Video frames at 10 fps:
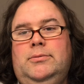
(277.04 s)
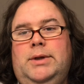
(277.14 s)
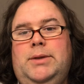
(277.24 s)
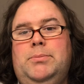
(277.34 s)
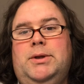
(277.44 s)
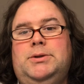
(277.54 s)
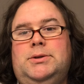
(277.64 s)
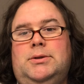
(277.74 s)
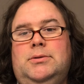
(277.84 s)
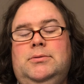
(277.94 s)

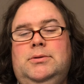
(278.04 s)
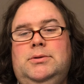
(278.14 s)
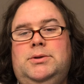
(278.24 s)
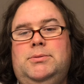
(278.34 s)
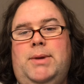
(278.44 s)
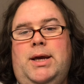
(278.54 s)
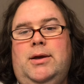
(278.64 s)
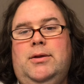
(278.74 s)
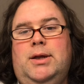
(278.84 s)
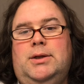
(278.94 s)
admission to
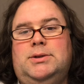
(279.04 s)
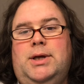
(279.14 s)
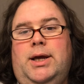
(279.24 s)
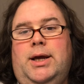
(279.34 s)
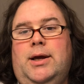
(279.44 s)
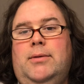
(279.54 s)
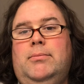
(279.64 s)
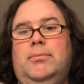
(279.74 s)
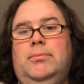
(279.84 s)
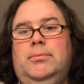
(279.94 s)
make than saying
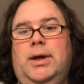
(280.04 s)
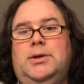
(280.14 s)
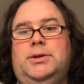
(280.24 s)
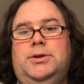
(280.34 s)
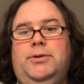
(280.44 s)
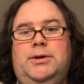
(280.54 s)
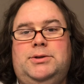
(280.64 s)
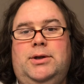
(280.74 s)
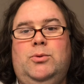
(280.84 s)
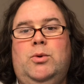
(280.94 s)
I'm actually a
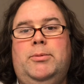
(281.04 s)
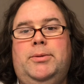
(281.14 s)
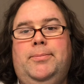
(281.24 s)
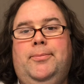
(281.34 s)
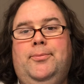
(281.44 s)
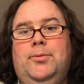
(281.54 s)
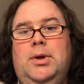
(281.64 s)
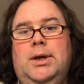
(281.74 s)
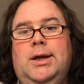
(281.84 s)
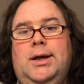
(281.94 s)
transgender woman.
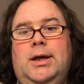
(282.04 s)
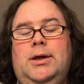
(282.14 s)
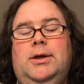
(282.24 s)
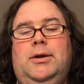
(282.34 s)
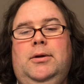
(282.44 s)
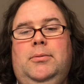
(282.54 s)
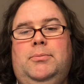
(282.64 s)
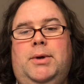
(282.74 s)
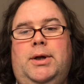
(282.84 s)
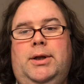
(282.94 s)

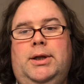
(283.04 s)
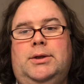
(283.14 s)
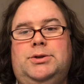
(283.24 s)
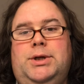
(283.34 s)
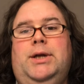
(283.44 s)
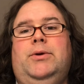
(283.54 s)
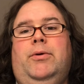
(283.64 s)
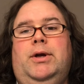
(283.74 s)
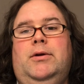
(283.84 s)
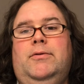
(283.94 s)
But in
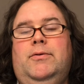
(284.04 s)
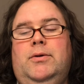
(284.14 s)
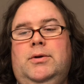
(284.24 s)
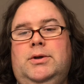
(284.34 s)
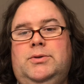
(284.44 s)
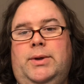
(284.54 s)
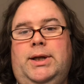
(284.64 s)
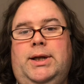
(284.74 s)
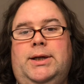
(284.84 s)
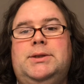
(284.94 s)
January of
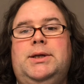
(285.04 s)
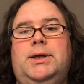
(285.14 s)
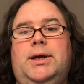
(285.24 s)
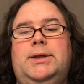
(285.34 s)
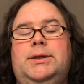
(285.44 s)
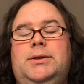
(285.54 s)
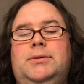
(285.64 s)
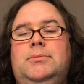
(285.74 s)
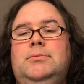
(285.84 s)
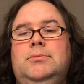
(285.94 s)
2019, I did
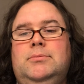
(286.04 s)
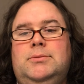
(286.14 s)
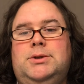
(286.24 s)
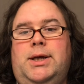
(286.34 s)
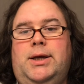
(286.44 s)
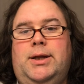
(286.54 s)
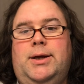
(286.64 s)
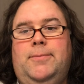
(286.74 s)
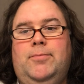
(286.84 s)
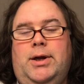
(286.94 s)
say
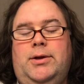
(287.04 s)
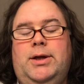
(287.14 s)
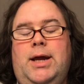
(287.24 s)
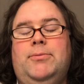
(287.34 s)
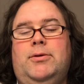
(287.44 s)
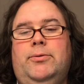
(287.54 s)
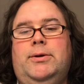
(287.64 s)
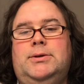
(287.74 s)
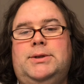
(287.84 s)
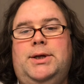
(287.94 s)
that. I came to the
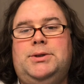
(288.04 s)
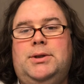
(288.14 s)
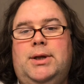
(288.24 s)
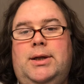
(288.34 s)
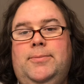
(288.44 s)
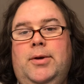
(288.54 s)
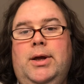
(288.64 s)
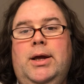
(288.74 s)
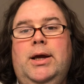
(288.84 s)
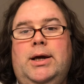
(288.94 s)
realization that
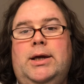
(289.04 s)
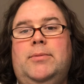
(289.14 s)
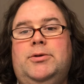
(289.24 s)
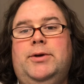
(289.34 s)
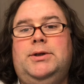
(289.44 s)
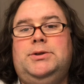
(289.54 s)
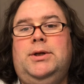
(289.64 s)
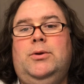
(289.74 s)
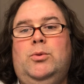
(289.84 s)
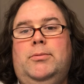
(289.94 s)
I am a
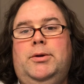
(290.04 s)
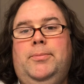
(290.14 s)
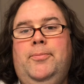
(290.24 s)
transgender woman.